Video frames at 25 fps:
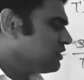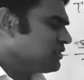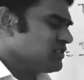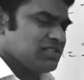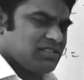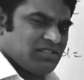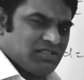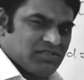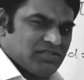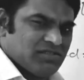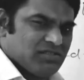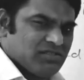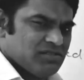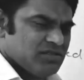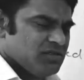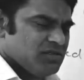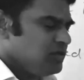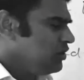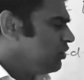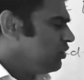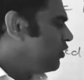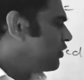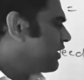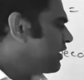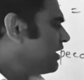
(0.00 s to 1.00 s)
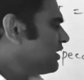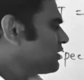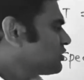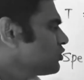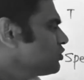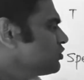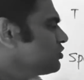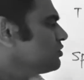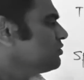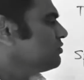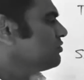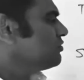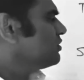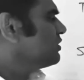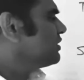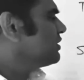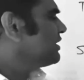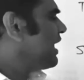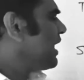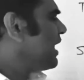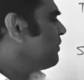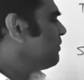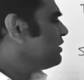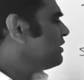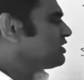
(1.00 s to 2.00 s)
this. Okay, so
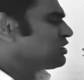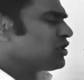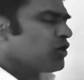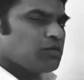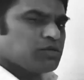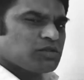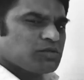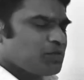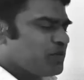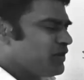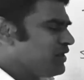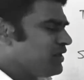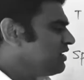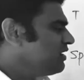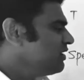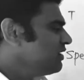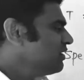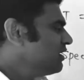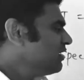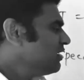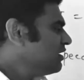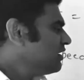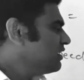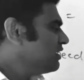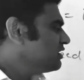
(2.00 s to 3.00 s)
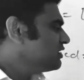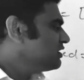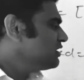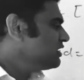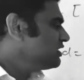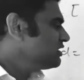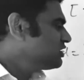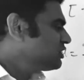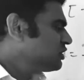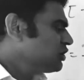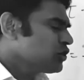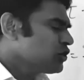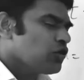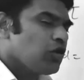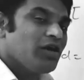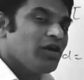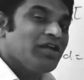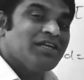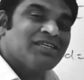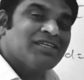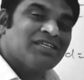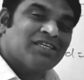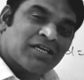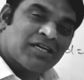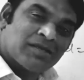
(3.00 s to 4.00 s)
dimension of speed is 0
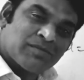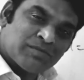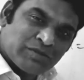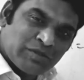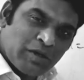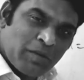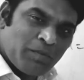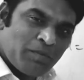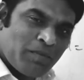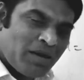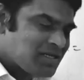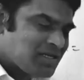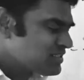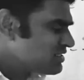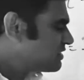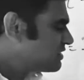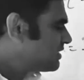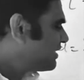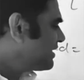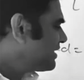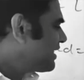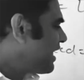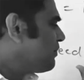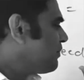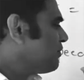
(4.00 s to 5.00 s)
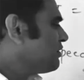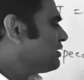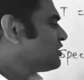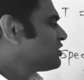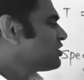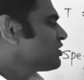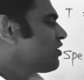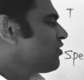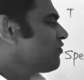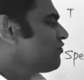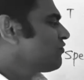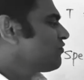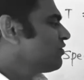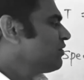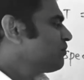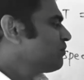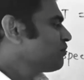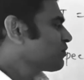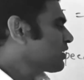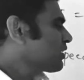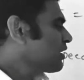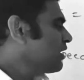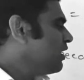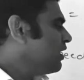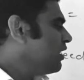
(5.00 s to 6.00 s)
in terms of mass, dimension of
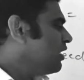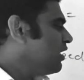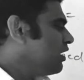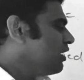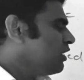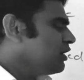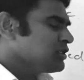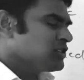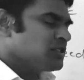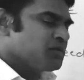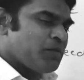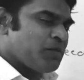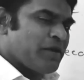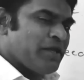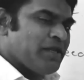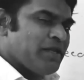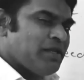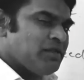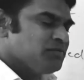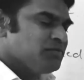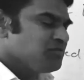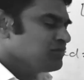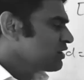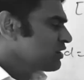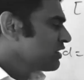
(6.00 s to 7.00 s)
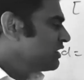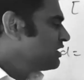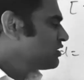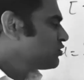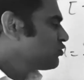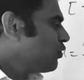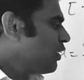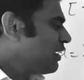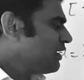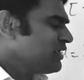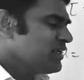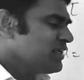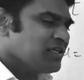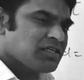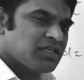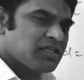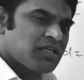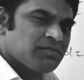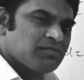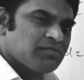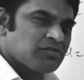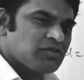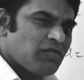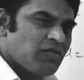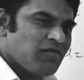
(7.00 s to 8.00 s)
speed is 1 in
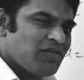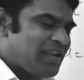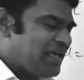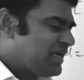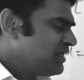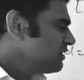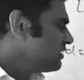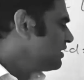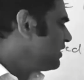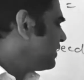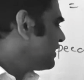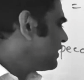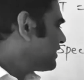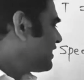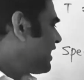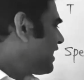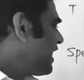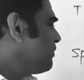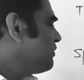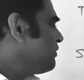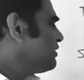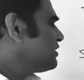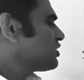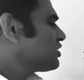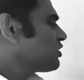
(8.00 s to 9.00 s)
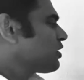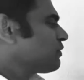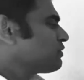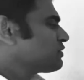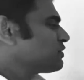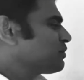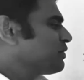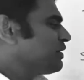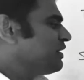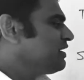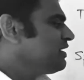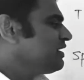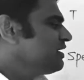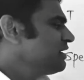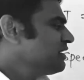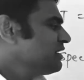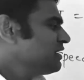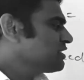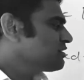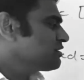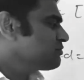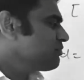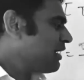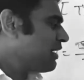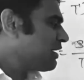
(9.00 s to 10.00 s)
terms of length, dimension of speed
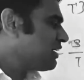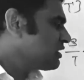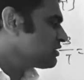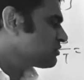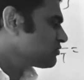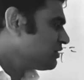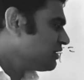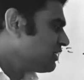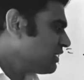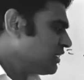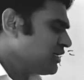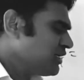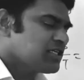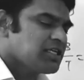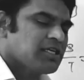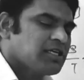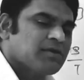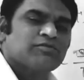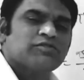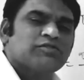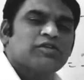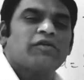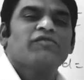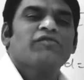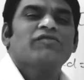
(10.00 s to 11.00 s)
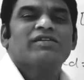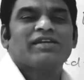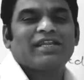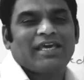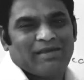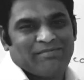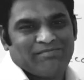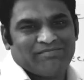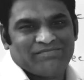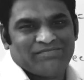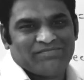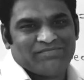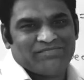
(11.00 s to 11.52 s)
is minus 1 in terms of time,